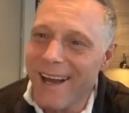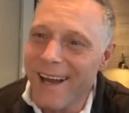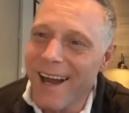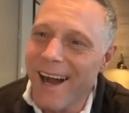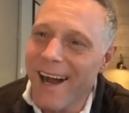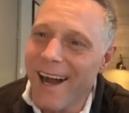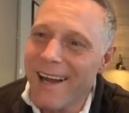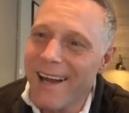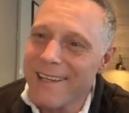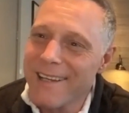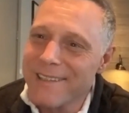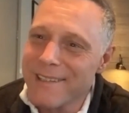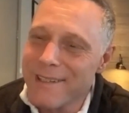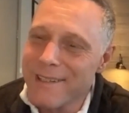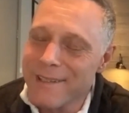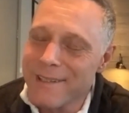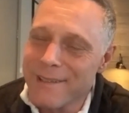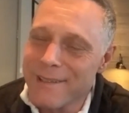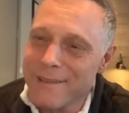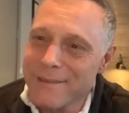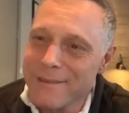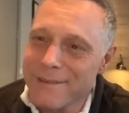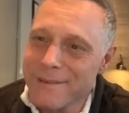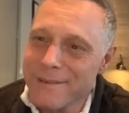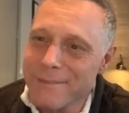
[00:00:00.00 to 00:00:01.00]
Hi
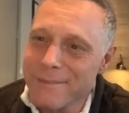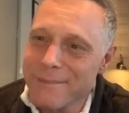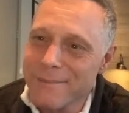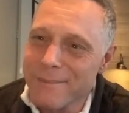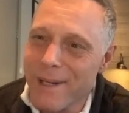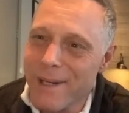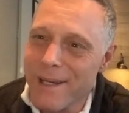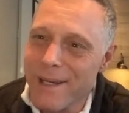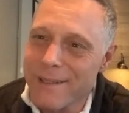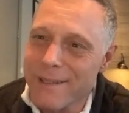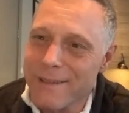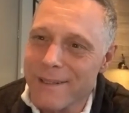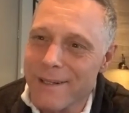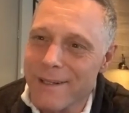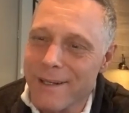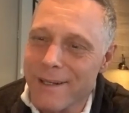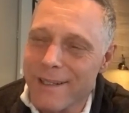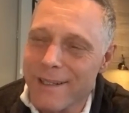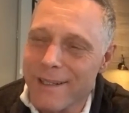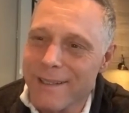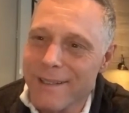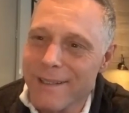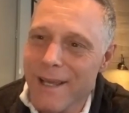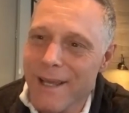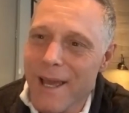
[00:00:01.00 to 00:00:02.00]
there, my
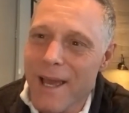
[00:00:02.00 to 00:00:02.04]
darling.